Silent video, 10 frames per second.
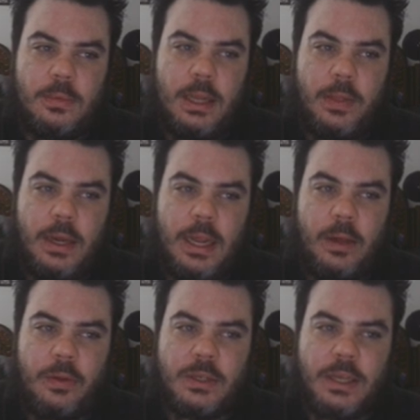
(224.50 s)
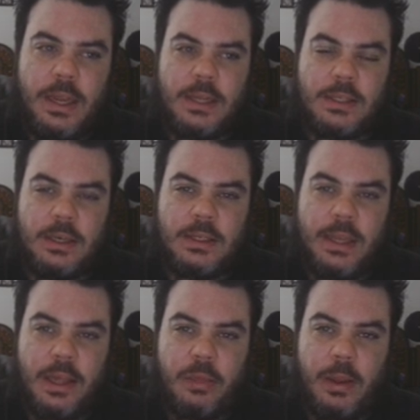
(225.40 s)
And then now they're saying it's going to
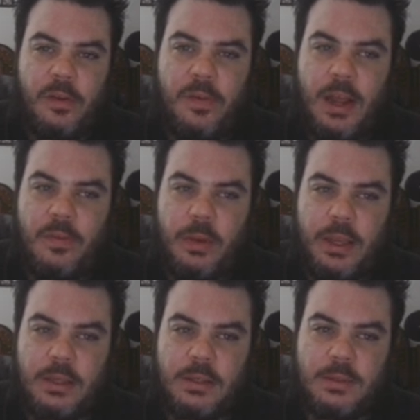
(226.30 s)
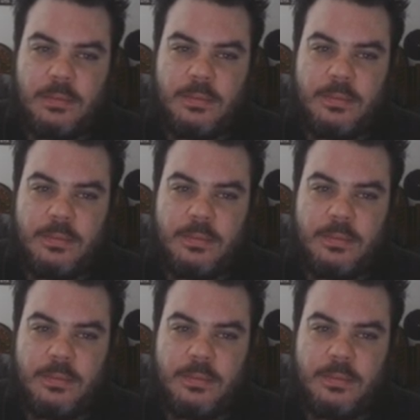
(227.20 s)
take 3 to 5 weeks.